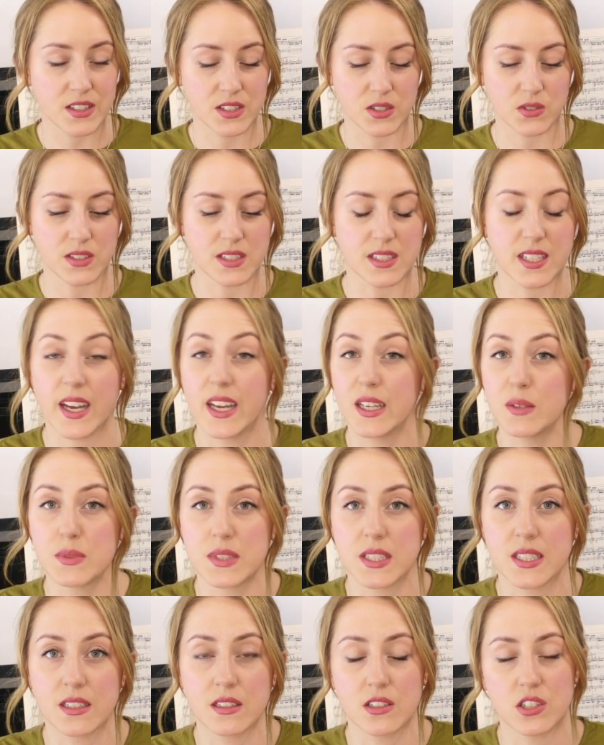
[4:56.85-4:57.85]
so the time
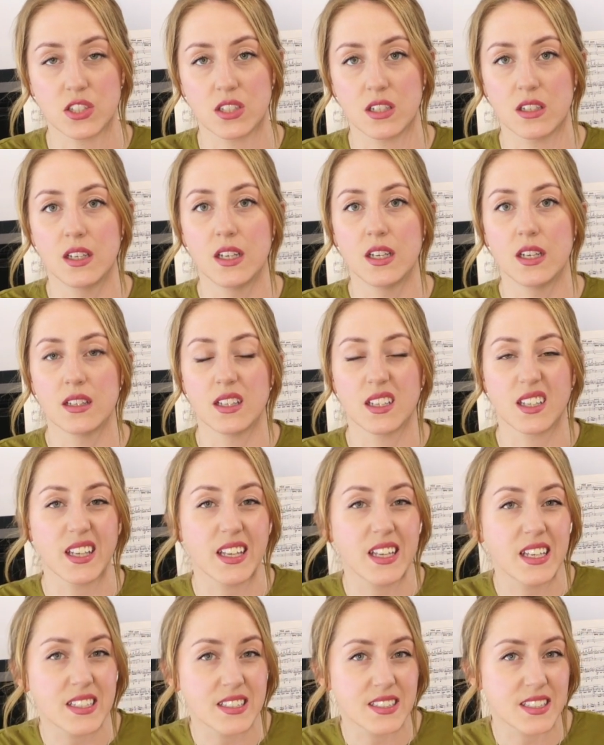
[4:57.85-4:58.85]
signature, the
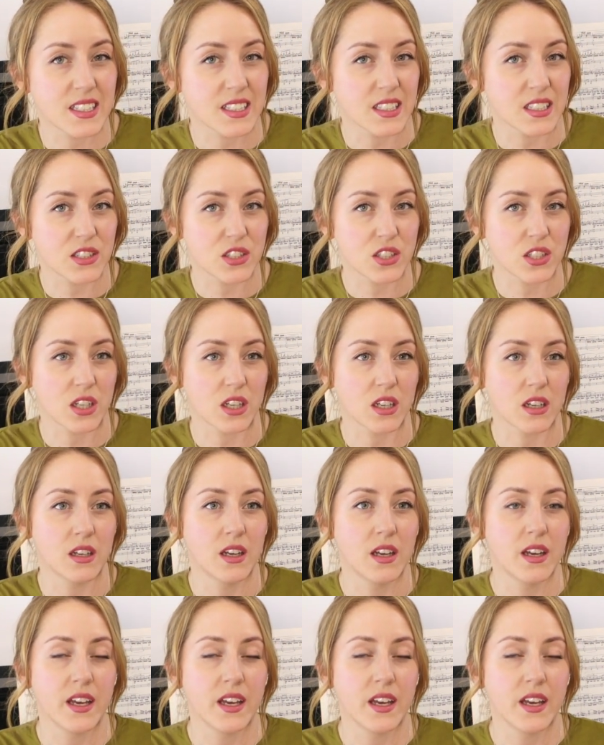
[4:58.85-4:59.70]
key signature,